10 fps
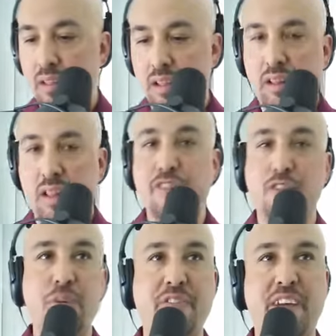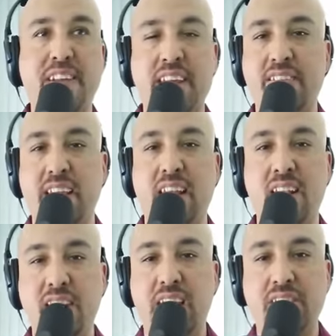Cliff, it's been fantastic. I
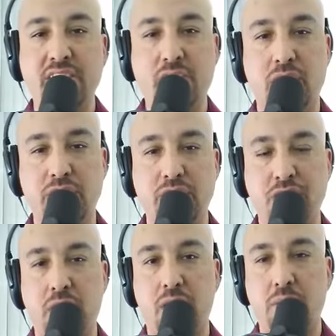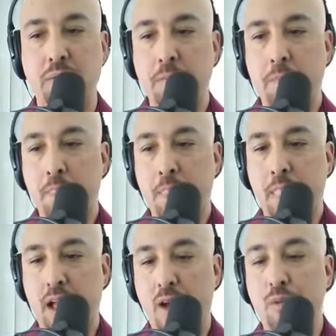love having you on the show.
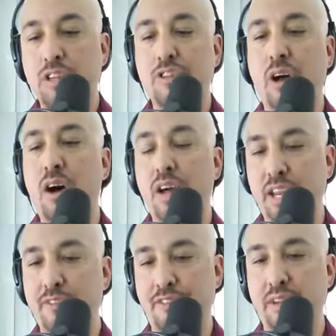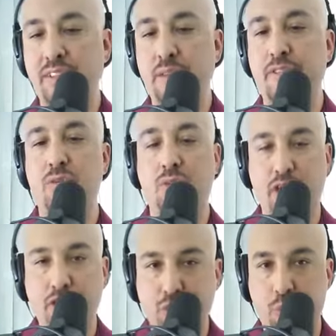I wish all NFL teams could
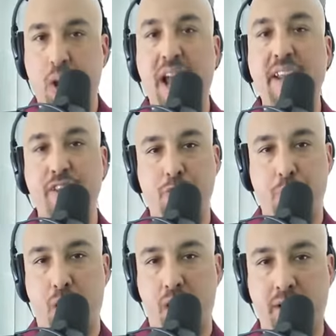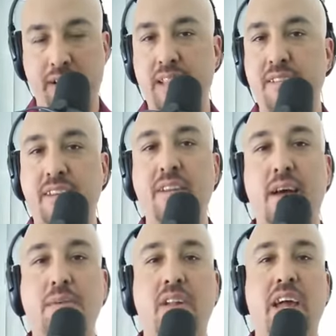really try this product.
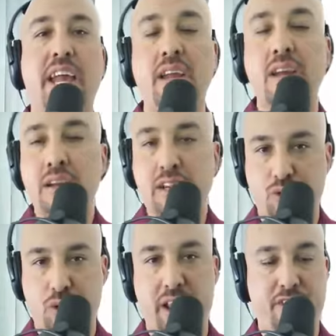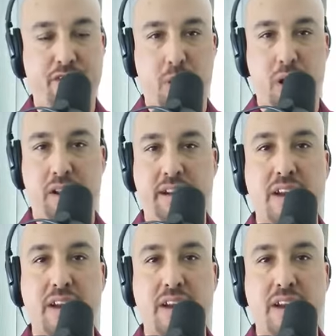NCAA could try this product.